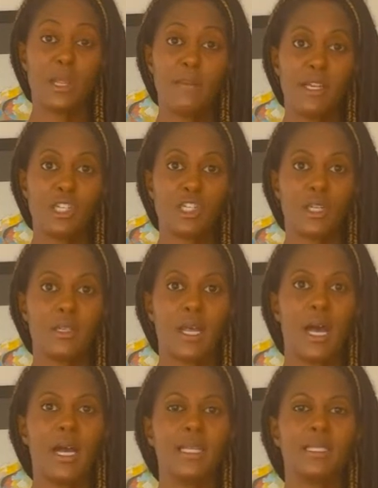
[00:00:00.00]
mentioned,
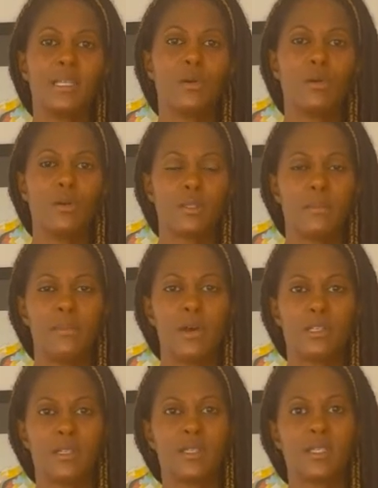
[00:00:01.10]
I did also
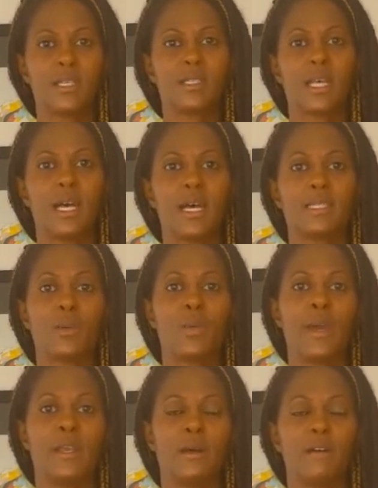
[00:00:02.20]
purchase this as a
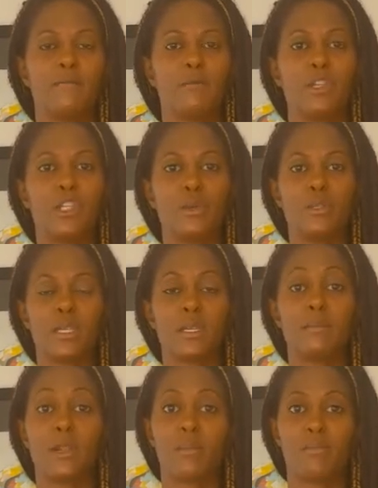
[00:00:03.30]
way of
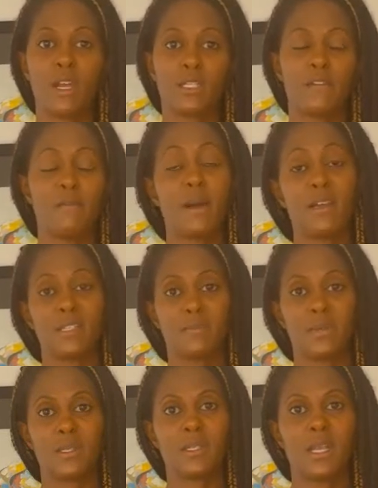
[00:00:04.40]
reducing blood pressure for my
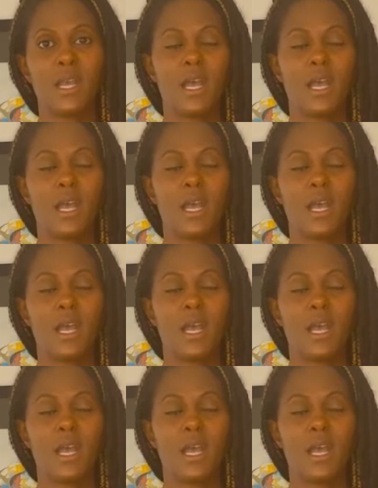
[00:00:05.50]
husband.